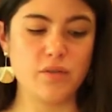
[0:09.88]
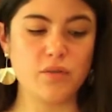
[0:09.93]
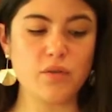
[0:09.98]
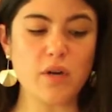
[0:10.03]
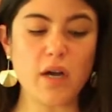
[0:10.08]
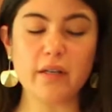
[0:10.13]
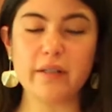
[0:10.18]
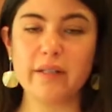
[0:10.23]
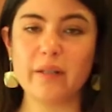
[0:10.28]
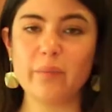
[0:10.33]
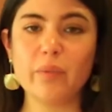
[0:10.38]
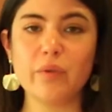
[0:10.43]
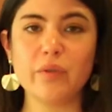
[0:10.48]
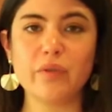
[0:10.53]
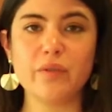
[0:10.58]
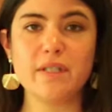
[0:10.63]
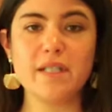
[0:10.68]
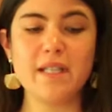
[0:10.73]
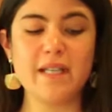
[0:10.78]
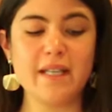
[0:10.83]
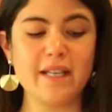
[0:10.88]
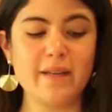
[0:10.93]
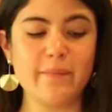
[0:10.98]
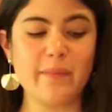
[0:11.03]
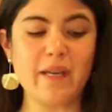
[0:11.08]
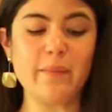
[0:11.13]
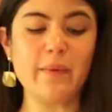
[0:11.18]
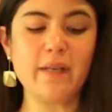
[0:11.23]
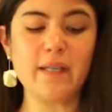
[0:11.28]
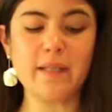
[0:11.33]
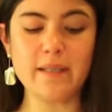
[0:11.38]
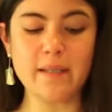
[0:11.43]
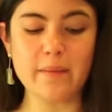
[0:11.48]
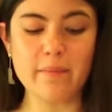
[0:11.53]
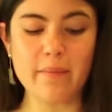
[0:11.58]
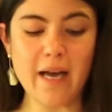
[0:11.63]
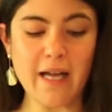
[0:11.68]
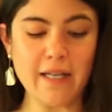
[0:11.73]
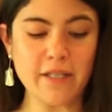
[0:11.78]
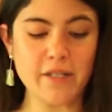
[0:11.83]
strongly brewed tea, maybe it's a
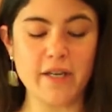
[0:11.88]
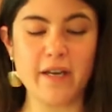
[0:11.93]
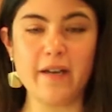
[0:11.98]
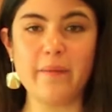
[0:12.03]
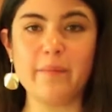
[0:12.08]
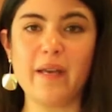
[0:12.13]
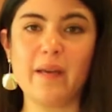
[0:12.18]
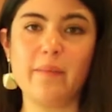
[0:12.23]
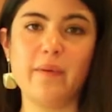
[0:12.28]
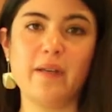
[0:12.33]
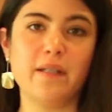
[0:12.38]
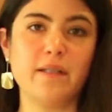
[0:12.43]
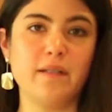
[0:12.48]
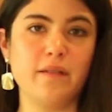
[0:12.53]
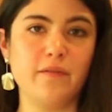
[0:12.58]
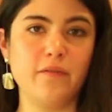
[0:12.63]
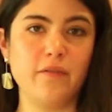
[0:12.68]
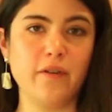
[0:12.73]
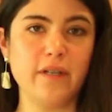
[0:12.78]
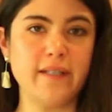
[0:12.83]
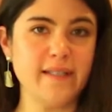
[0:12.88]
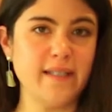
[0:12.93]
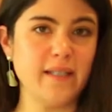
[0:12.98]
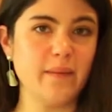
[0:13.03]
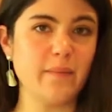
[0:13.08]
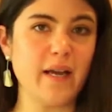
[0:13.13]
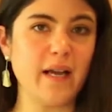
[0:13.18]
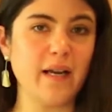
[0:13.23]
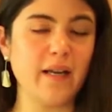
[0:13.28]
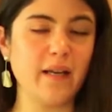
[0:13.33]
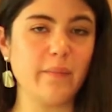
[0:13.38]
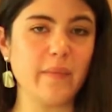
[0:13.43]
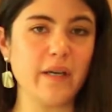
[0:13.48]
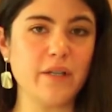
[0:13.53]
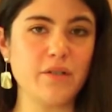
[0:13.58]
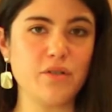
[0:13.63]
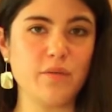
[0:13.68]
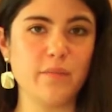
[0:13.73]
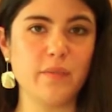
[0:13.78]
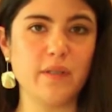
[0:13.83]
matcha, maybe it's a 4-sigmatic
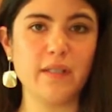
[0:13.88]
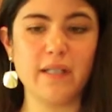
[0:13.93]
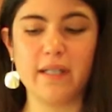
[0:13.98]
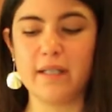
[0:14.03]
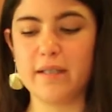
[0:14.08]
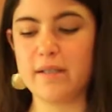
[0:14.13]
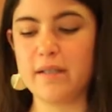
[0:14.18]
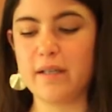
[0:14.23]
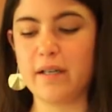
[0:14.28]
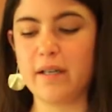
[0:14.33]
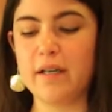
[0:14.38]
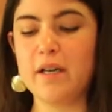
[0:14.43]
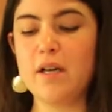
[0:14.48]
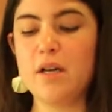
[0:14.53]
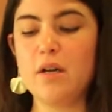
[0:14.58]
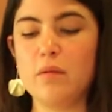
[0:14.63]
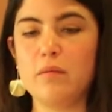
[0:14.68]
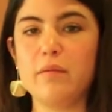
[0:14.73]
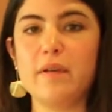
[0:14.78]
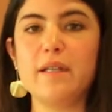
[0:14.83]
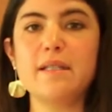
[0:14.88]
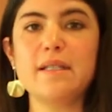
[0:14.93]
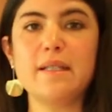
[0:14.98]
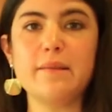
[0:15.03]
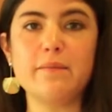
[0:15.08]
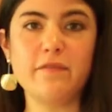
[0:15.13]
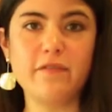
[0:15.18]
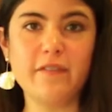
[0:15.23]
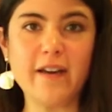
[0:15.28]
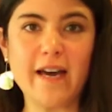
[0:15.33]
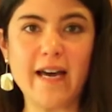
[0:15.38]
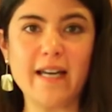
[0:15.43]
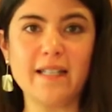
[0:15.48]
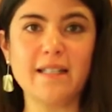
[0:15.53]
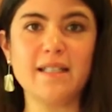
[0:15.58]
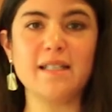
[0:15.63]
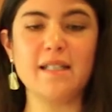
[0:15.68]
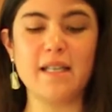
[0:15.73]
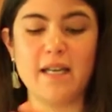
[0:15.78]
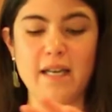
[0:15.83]
mushroom elixir with some
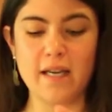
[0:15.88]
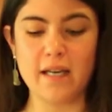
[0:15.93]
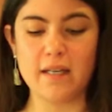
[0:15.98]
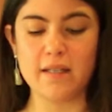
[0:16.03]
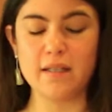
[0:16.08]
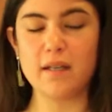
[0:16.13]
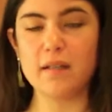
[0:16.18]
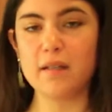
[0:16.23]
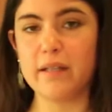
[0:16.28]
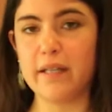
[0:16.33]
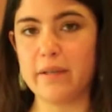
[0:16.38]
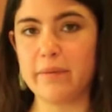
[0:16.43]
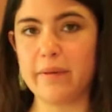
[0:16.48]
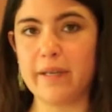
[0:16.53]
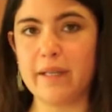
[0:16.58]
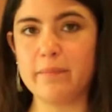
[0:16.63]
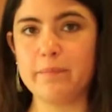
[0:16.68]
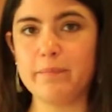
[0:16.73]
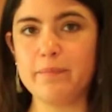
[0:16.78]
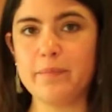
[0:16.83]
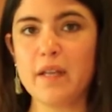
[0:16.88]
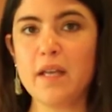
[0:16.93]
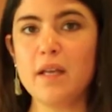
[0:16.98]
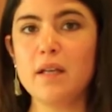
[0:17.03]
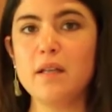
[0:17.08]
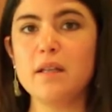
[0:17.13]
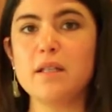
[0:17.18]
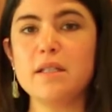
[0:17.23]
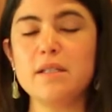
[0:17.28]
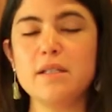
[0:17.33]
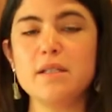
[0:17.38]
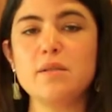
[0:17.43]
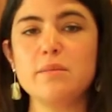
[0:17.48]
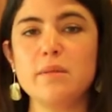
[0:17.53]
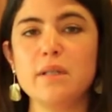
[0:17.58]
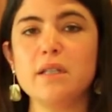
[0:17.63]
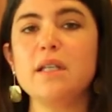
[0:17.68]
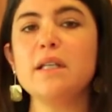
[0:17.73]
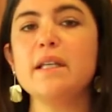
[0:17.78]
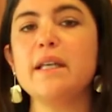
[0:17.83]
fats and a liquid. This is
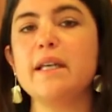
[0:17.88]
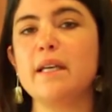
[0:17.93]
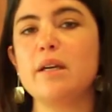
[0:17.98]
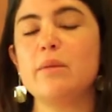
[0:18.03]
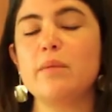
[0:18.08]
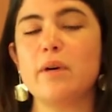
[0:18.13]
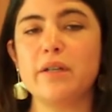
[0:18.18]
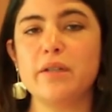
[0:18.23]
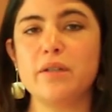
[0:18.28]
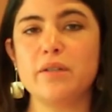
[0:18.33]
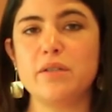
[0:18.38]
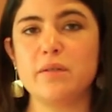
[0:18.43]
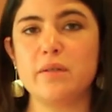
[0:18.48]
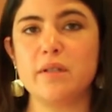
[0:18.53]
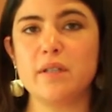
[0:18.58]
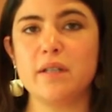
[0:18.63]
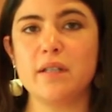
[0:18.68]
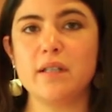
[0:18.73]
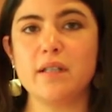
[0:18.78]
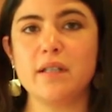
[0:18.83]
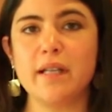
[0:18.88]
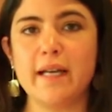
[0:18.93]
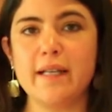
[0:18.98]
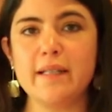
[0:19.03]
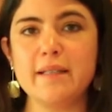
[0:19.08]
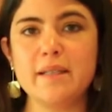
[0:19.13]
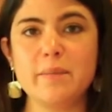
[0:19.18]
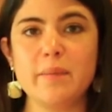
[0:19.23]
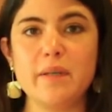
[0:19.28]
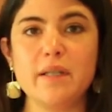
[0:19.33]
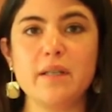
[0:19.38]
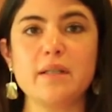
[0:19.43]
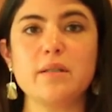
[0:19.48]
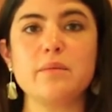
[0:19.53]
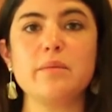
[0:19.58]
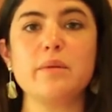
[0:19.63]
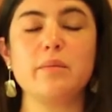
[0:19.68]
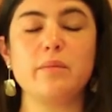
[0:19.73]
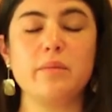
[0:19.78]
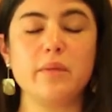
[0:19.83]
really key while you're doing the cleanse
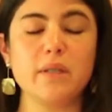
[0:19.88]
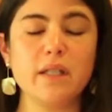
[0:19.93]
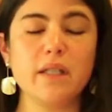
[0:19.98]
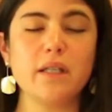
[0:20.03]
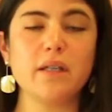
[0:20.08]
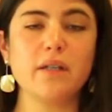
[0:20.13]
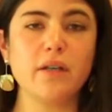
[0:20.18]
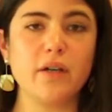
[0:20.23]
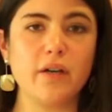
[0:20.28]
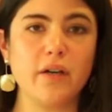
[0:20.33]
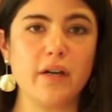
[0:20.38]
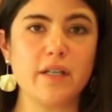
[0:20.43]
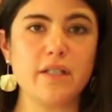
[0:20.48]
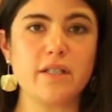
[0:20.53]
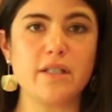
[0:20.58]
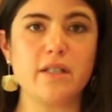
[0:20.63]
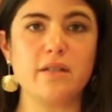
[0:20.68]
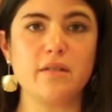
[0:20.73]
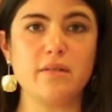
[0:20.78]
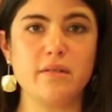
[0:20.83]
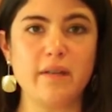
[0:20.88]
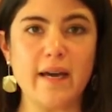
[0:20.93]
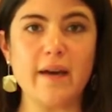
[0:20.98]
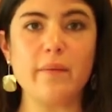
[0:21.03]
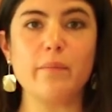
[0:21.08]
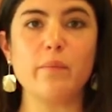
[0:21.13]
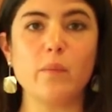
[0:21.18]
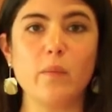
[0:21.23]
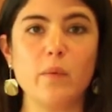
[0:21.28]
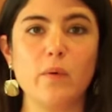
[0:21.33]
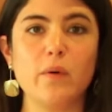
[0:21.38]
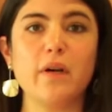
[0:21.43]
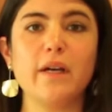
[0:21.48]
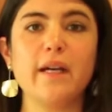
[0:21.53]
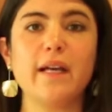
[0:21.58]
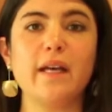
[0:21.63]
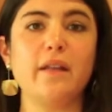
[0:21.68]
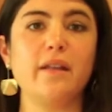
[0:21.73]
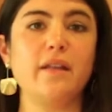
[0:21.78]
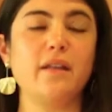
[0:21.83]
because we really encourage that you get more
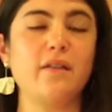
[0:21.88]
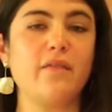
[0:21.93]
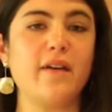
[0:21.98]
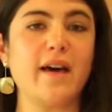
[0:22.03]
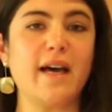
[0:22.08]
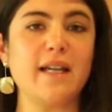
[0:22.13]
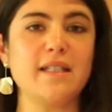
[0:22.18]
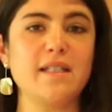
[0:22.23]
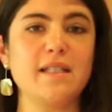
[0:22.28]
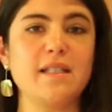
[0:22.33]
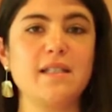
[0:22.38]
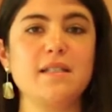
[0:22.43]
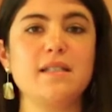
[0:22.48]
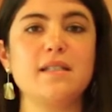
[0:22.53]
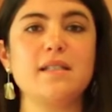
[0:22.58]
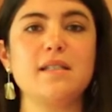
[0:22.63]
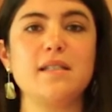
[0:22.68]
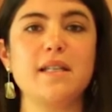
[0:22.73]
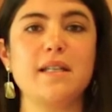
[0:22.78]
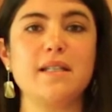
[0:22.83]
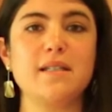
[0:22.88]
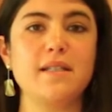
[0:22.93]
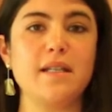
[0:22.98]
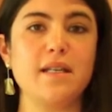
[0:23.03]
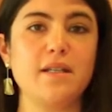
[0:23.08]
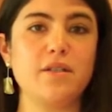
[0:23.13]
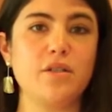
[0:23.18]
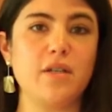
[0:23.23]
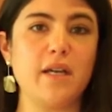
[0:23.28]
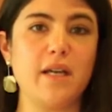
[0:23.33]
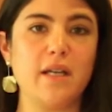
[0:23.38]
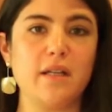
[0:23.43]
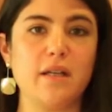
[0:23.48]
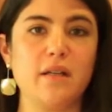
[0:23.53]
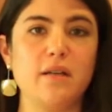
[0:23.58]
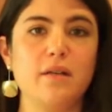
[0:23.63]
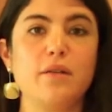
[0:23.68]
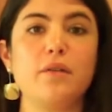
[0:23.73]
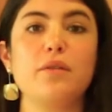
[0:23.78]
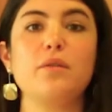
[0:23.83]
healthy fats in to stay
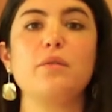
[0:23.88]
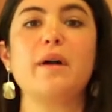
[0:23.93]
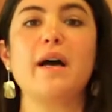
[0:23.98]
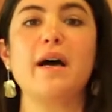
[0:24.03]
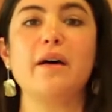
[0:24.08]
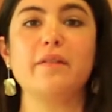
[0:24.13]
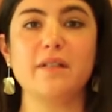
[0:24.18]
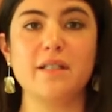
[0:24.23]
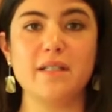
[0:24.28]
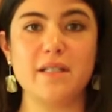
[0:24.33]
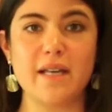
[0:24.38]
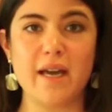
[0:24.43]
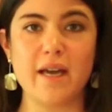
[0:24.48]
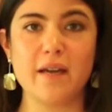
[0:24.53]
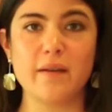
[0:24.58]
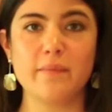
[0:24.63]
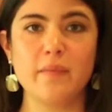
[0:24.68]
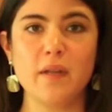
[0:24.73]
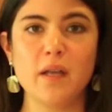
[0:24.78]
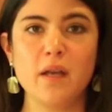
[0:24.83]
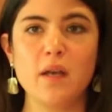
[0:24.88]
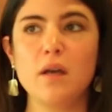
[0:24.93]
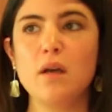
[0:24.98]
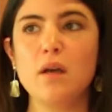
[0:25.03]
satiated throughout the day.